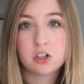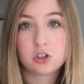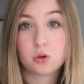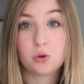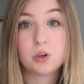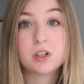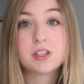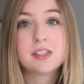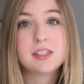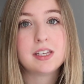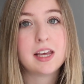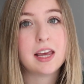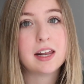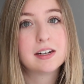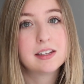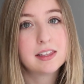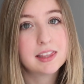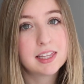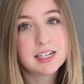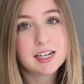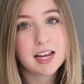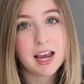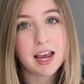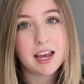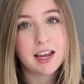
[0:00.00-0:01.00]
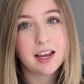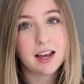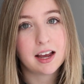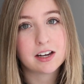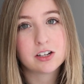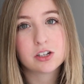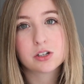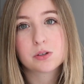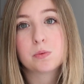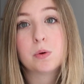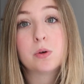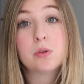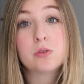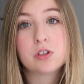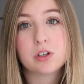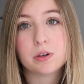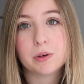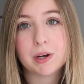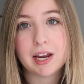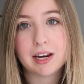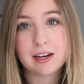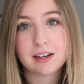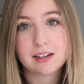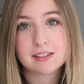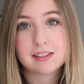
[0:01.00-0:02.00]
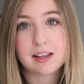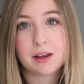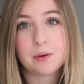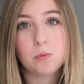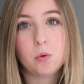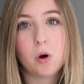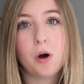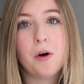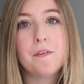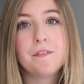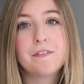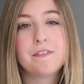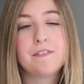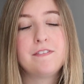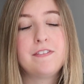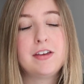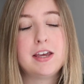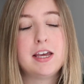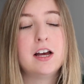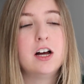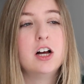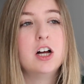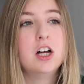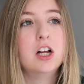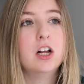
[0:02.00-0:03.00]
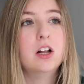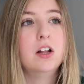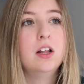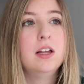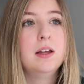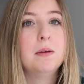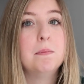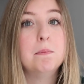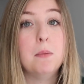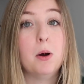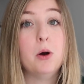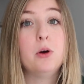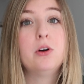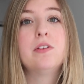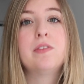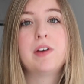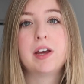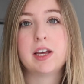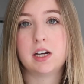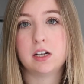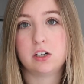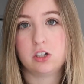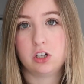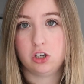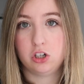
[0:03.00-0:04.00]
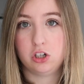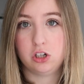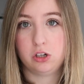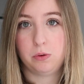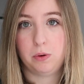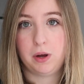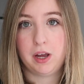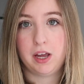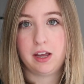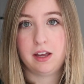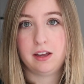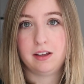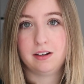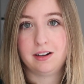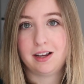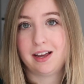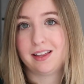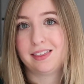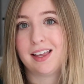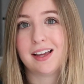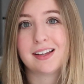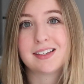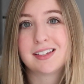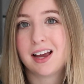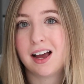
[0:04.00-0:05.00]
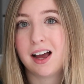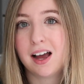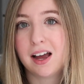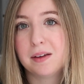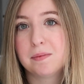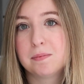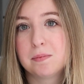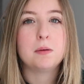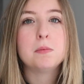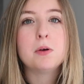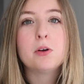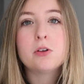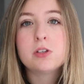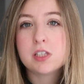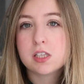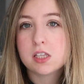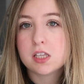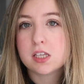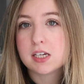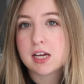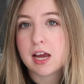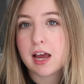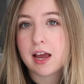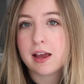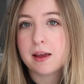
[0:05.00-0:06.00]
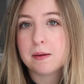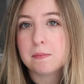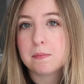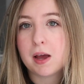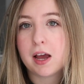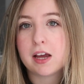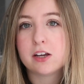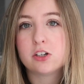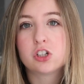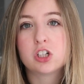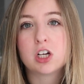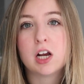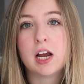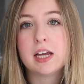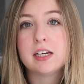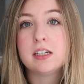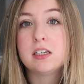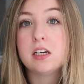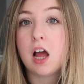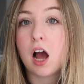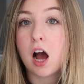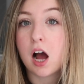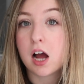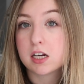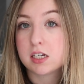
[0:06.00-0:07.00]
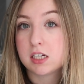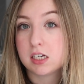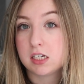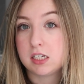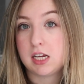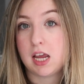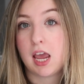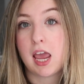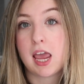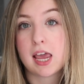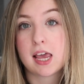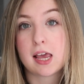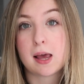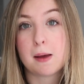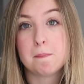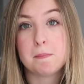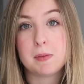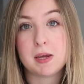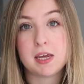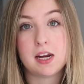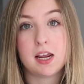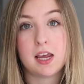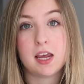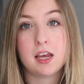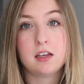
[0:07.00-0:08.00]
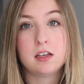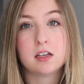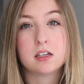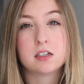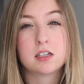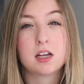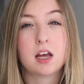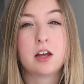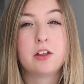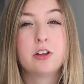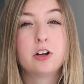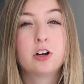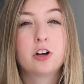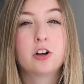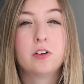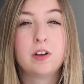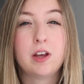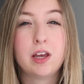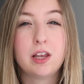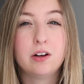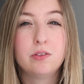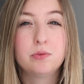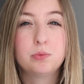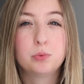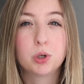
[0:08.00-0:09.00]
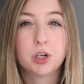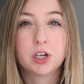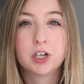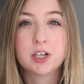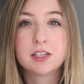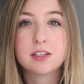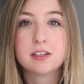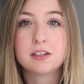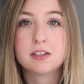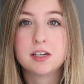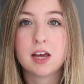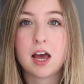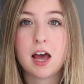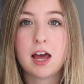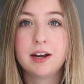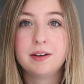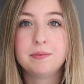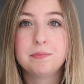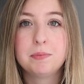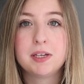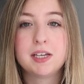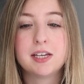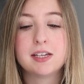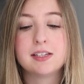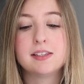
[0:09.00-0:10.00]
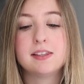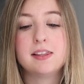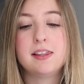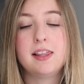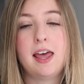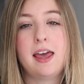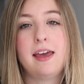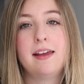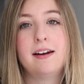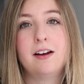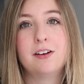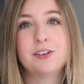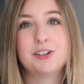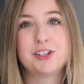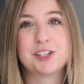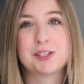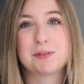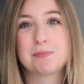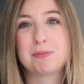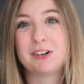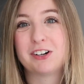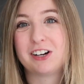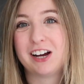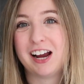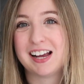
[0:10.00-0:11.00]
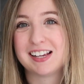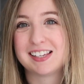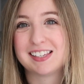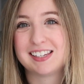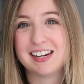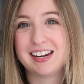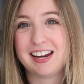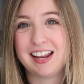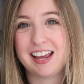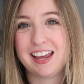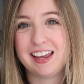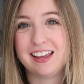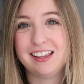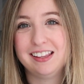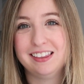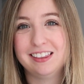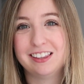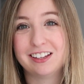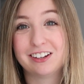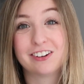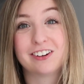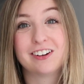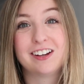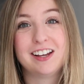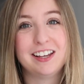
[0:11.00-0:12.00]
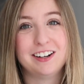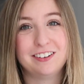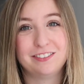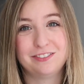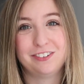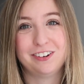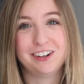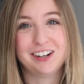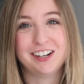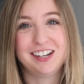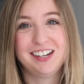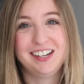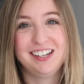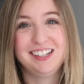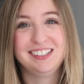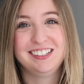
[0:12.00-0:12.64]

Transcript: towards the end of the day, I just won't do it because I won't feel motivated to do it at that time. Most of the time, I try not to take a meeting until the creative work is done because then I'll just procrastinate the creative work.